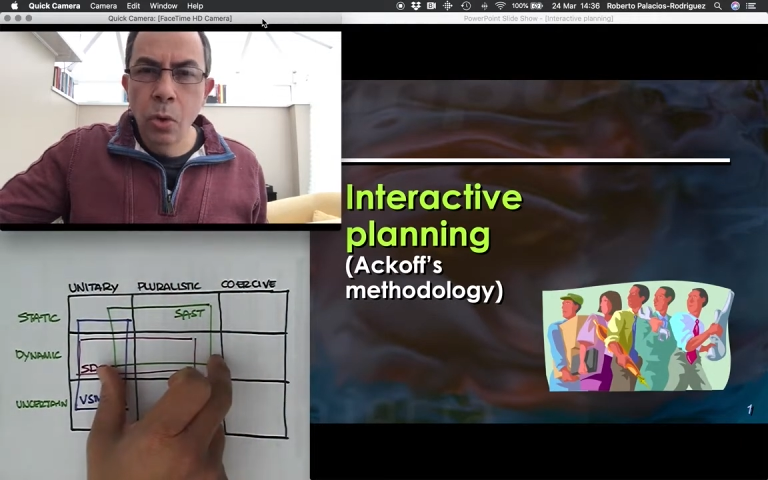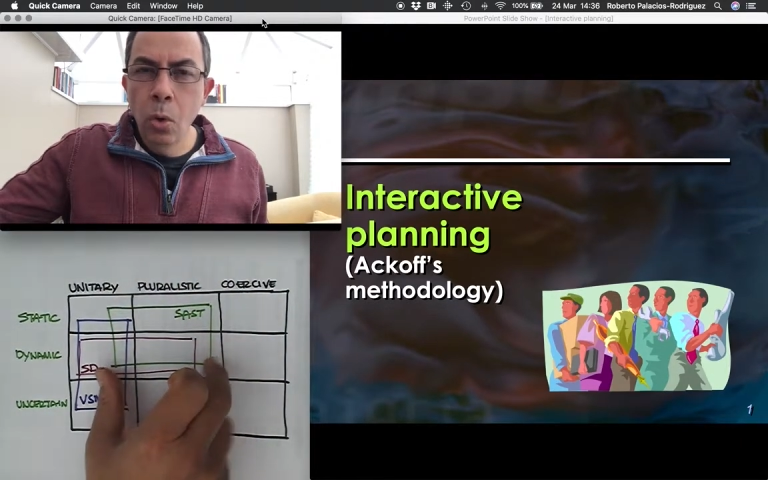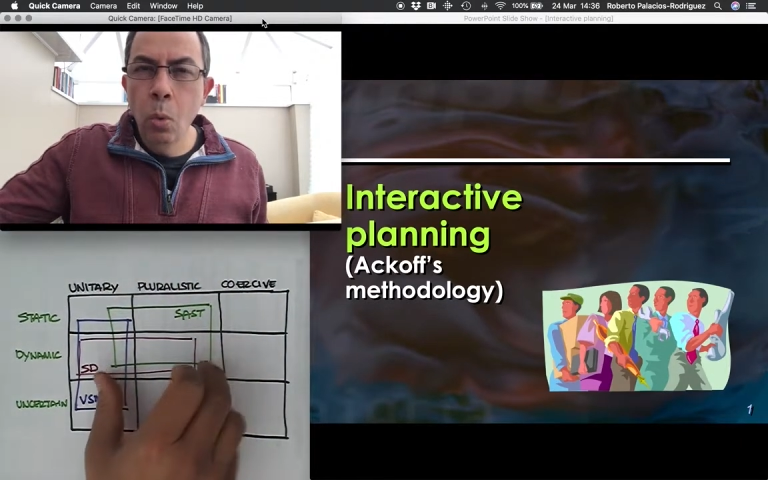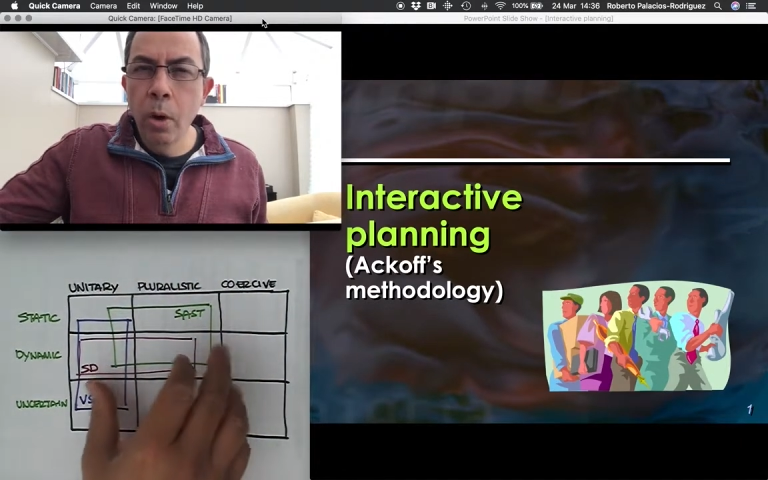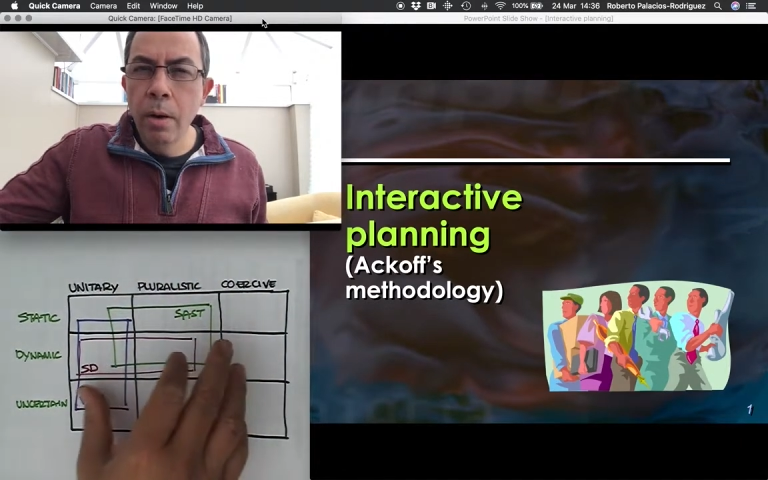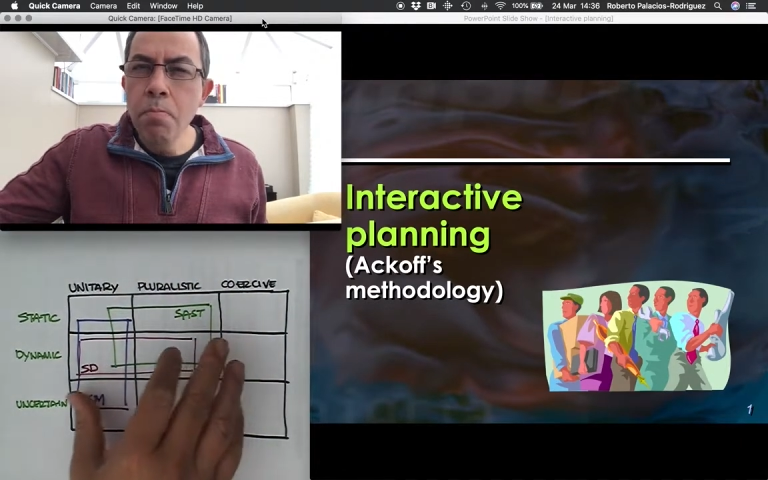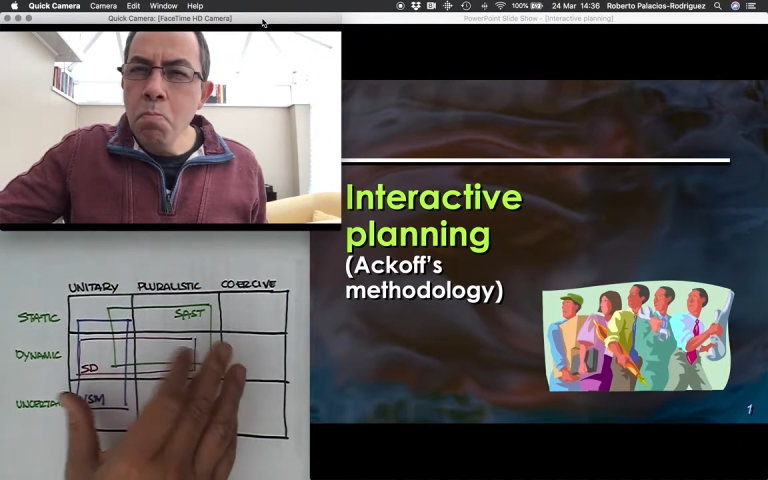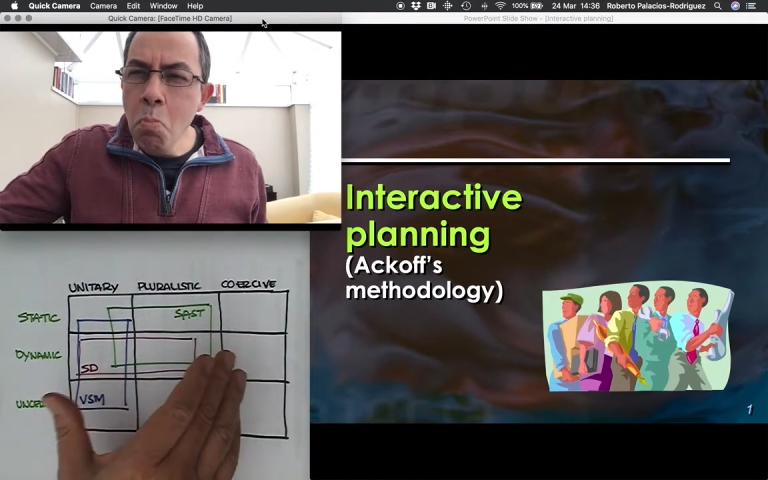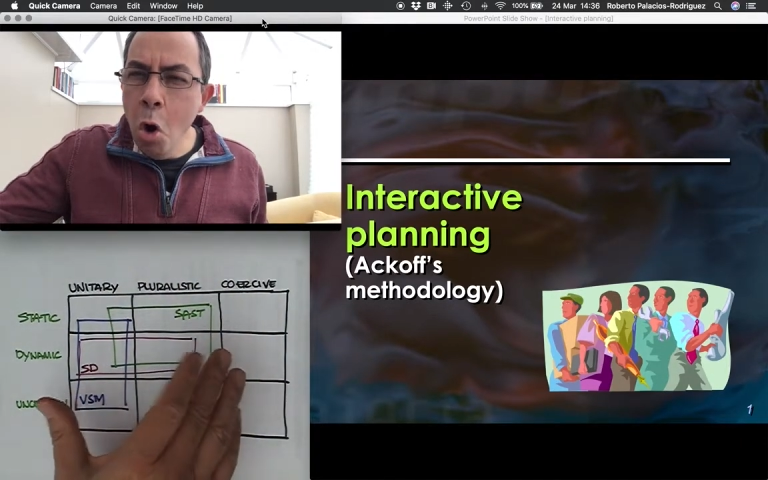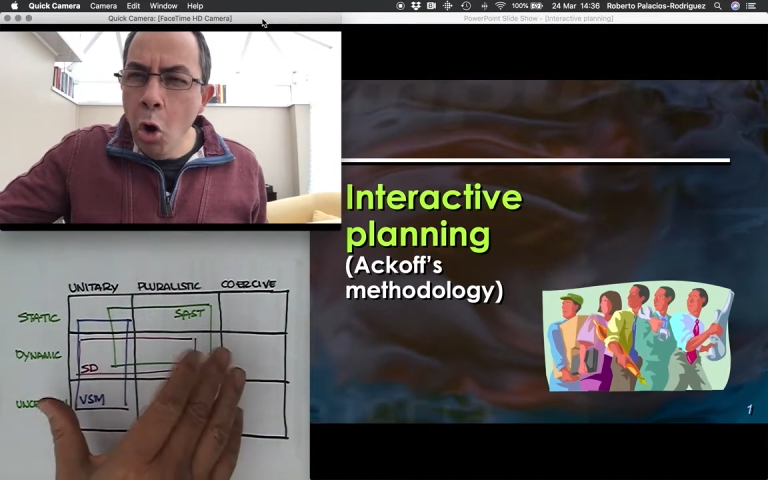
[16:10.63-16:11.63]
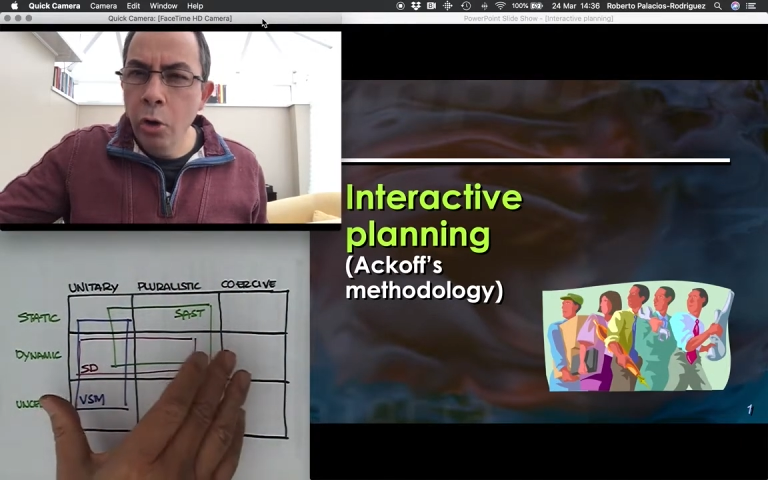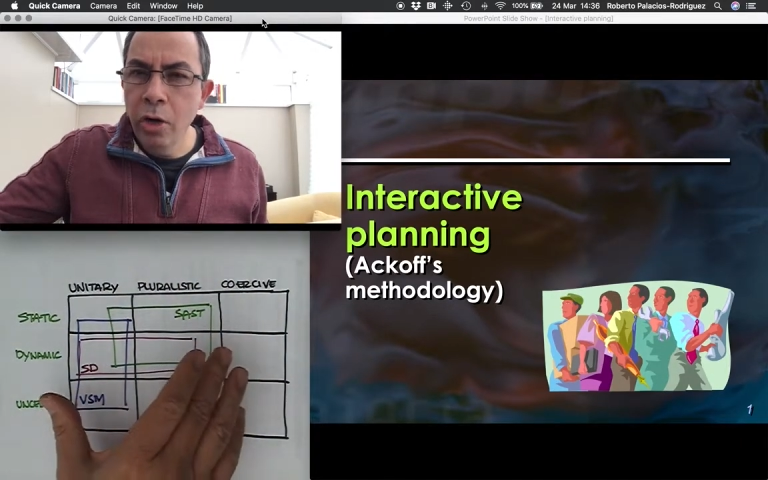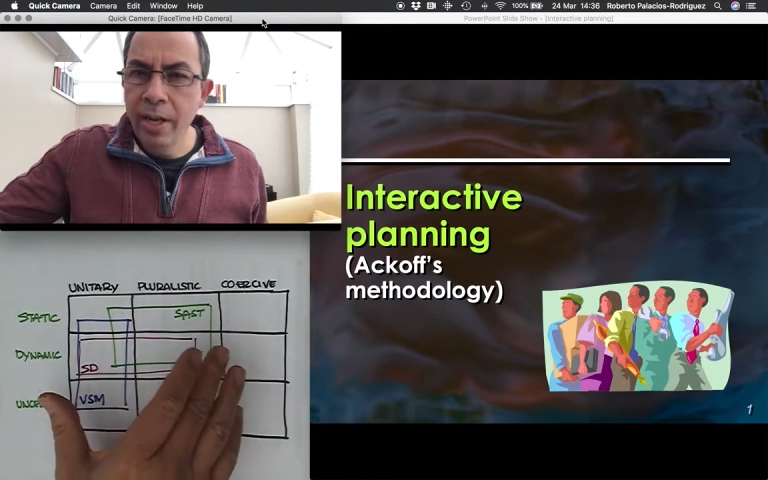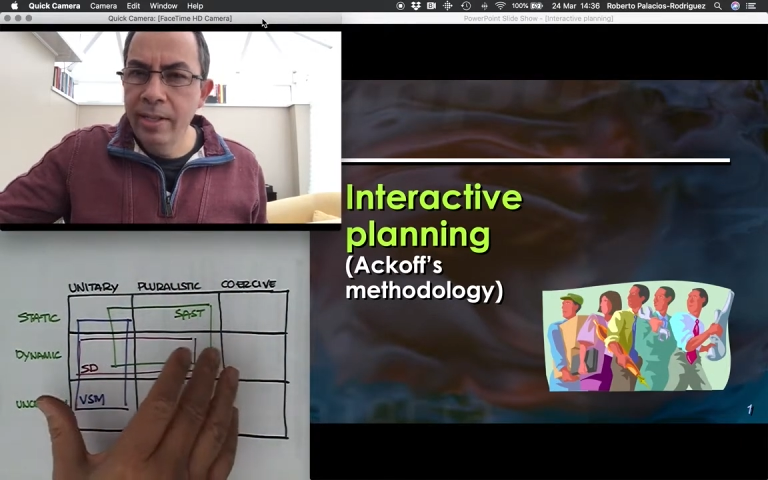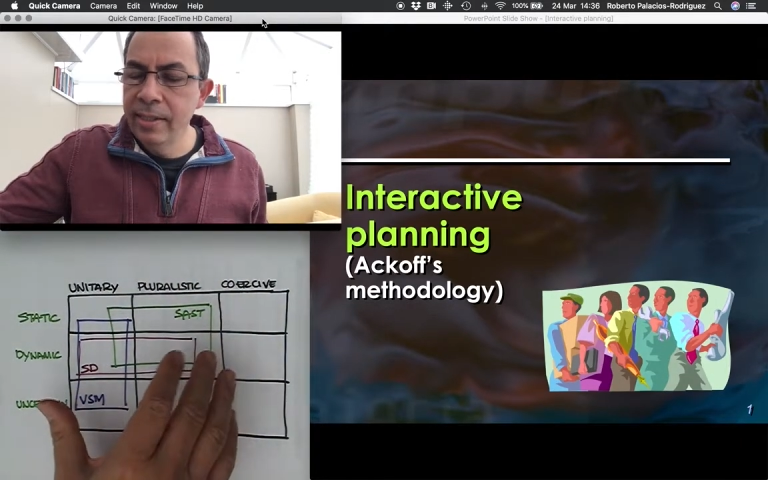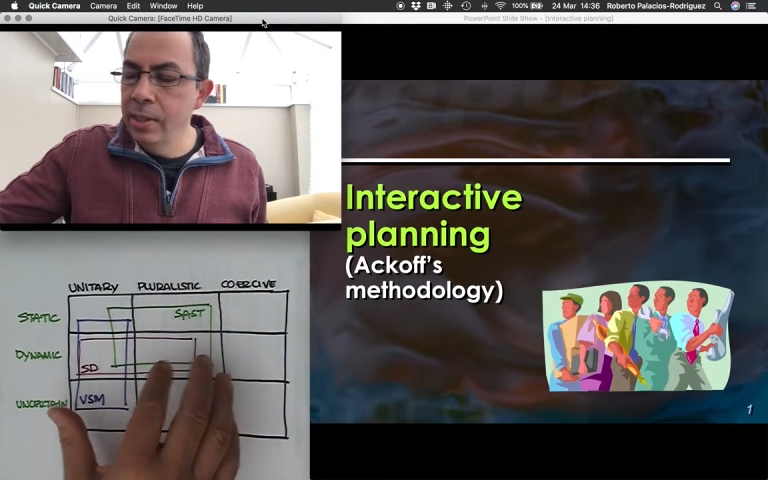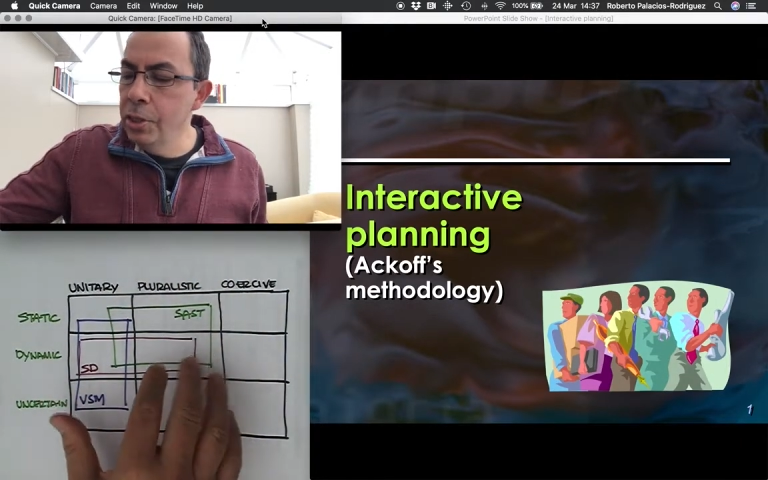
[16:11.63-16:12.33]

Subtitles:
where more or less